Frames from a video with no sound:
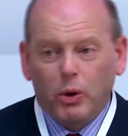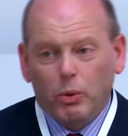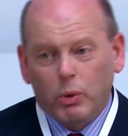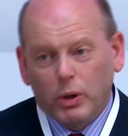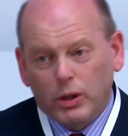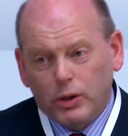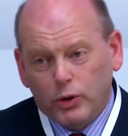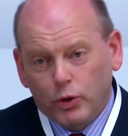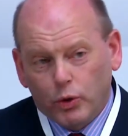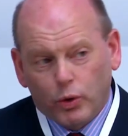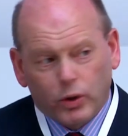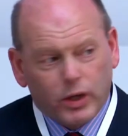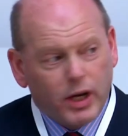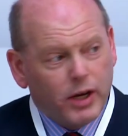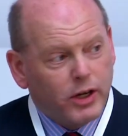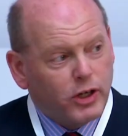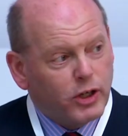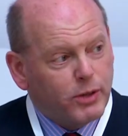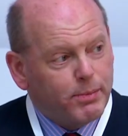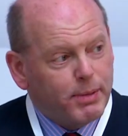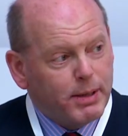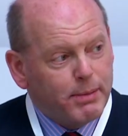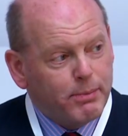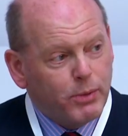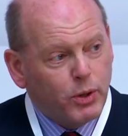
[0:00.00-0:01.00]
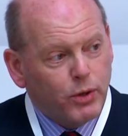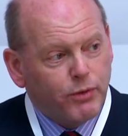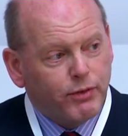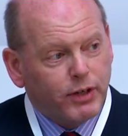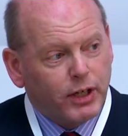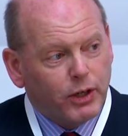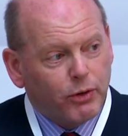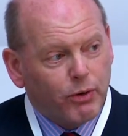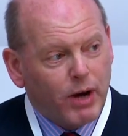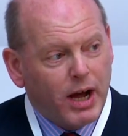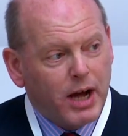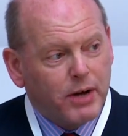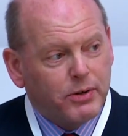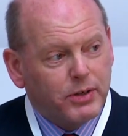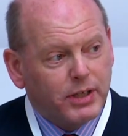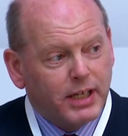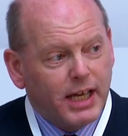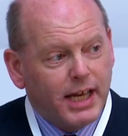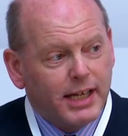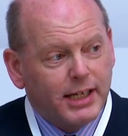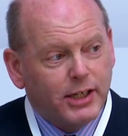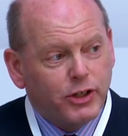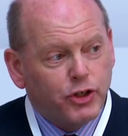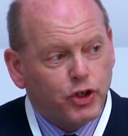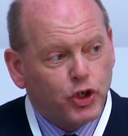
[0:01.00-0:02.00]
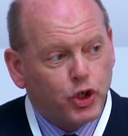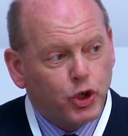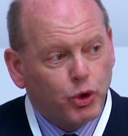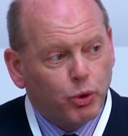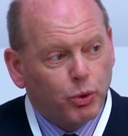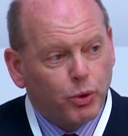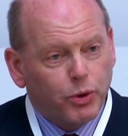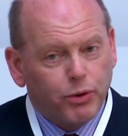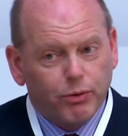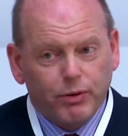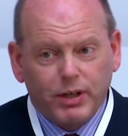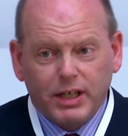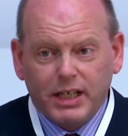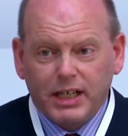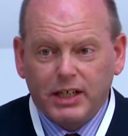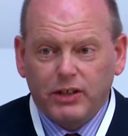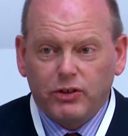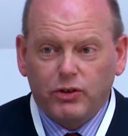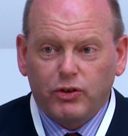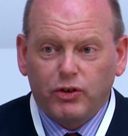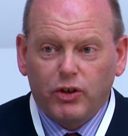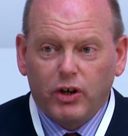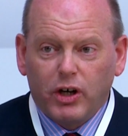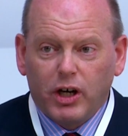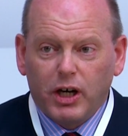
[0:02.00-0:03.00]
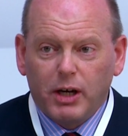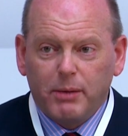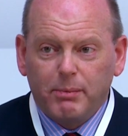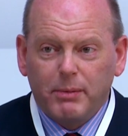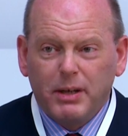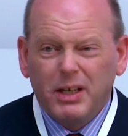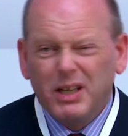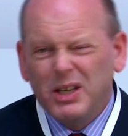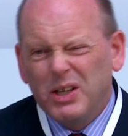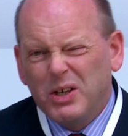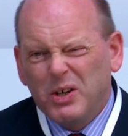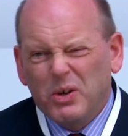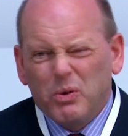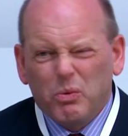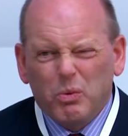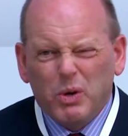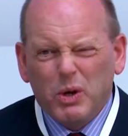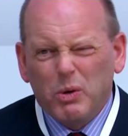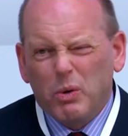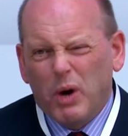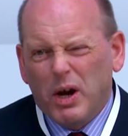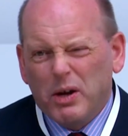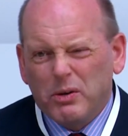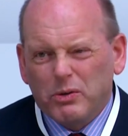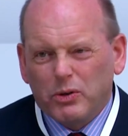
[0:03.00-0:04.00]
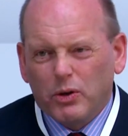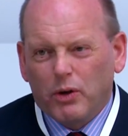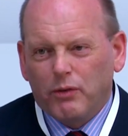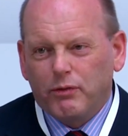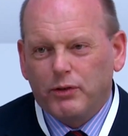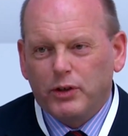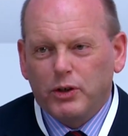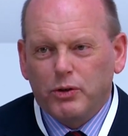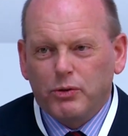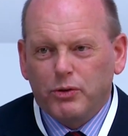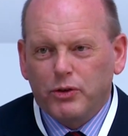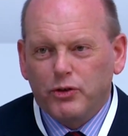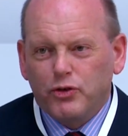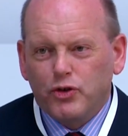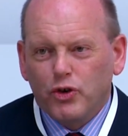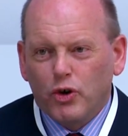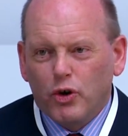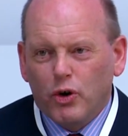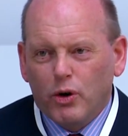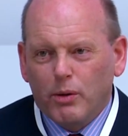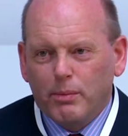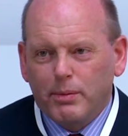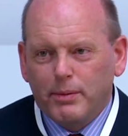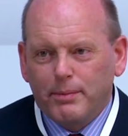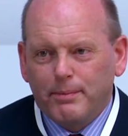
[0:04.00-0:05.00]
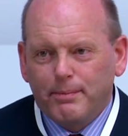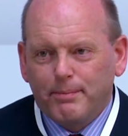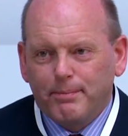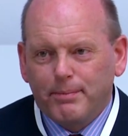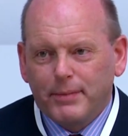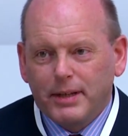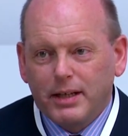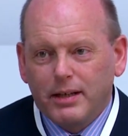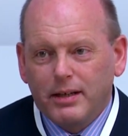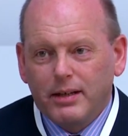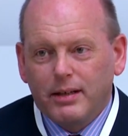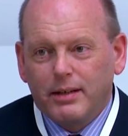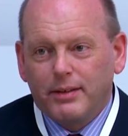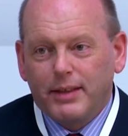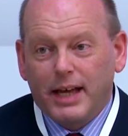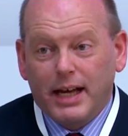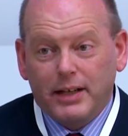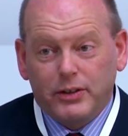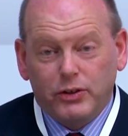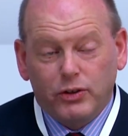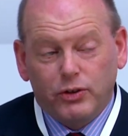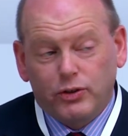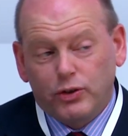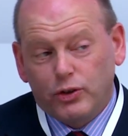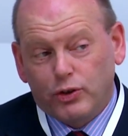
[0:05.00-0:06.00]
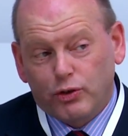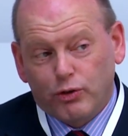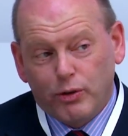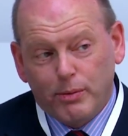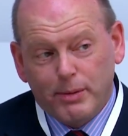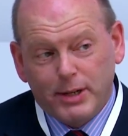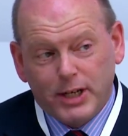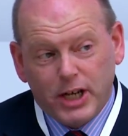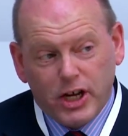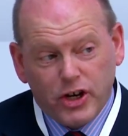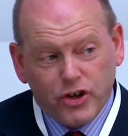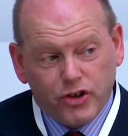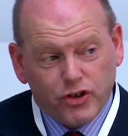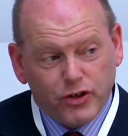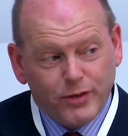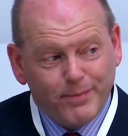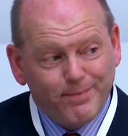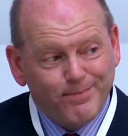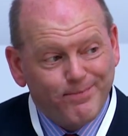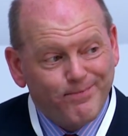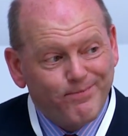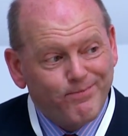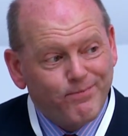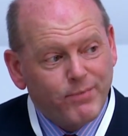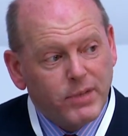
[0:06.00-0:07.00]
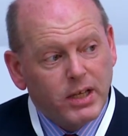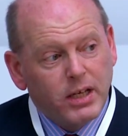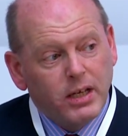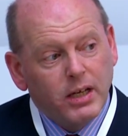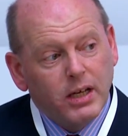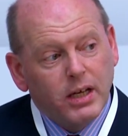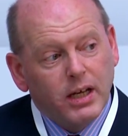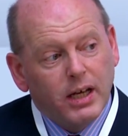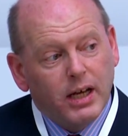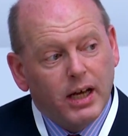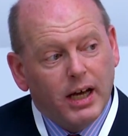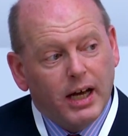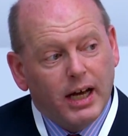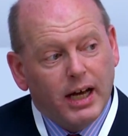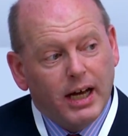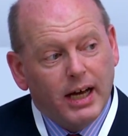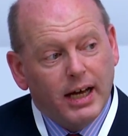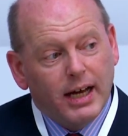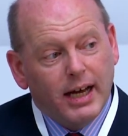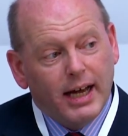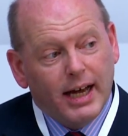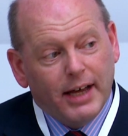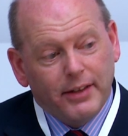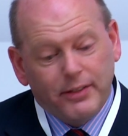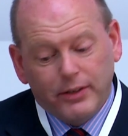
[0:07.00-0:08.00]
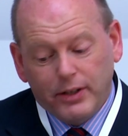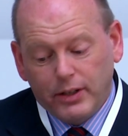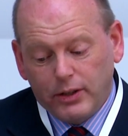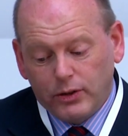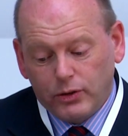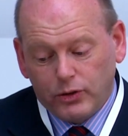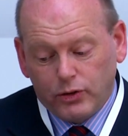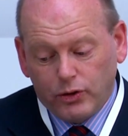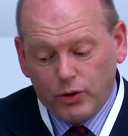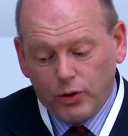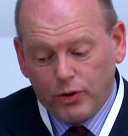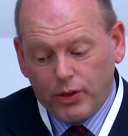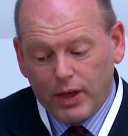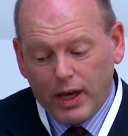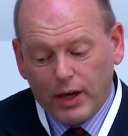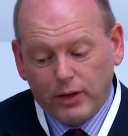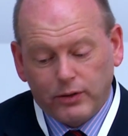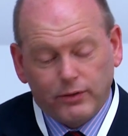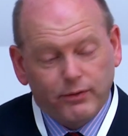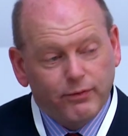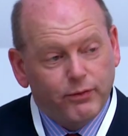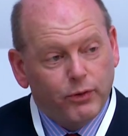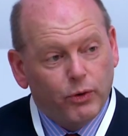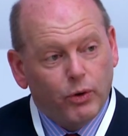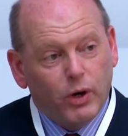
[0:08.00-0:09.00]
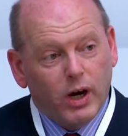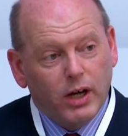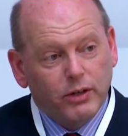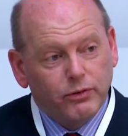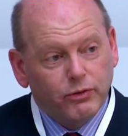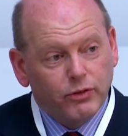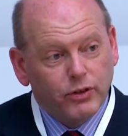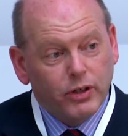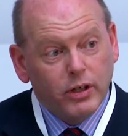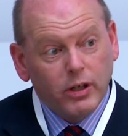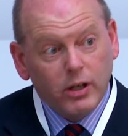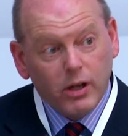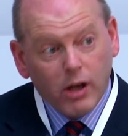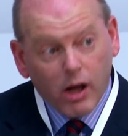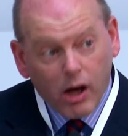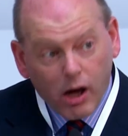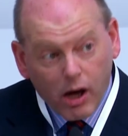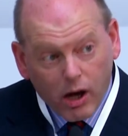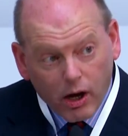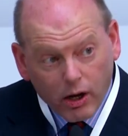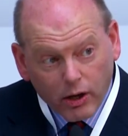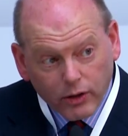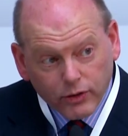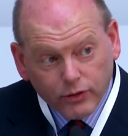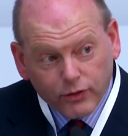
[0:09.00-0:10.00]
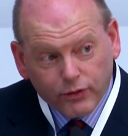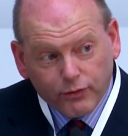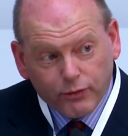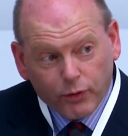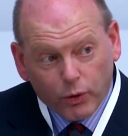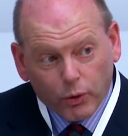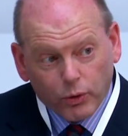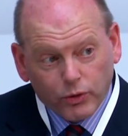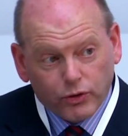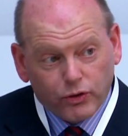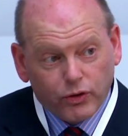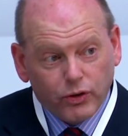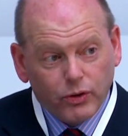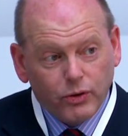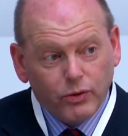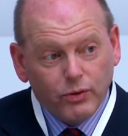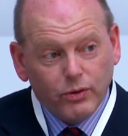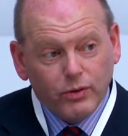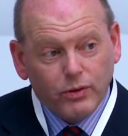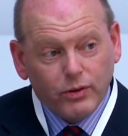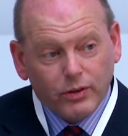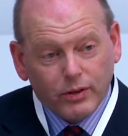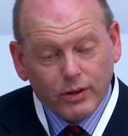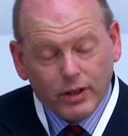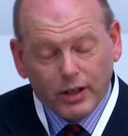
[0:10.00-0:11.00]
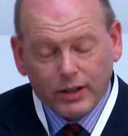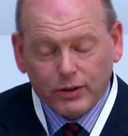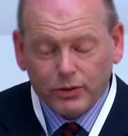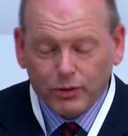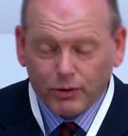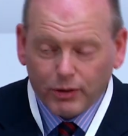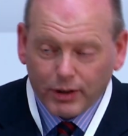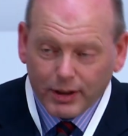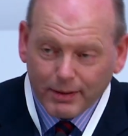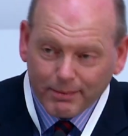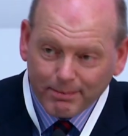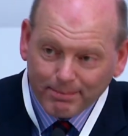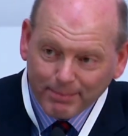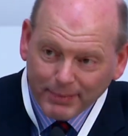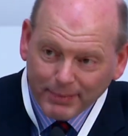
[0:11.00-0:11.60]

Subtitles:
well, you're going to be moving around again in 2 or 3 years' time, we won't offer you the job. That is discrimination, and these 2,400 large FTSE